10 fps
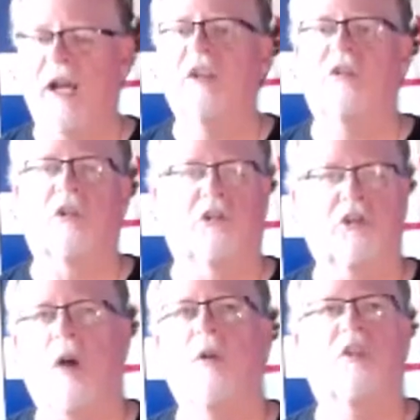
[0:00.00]
I listen to
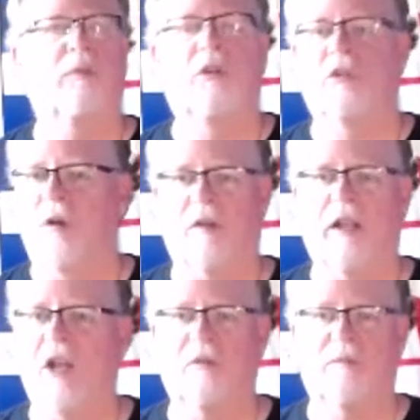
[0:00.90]
so much music over the
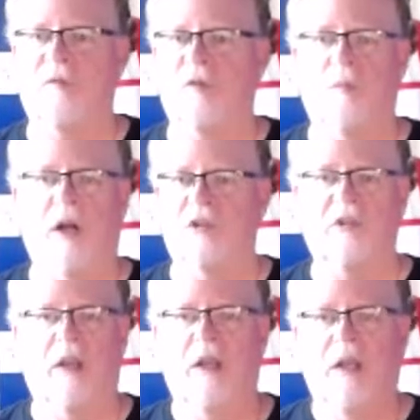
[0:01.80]
last few months.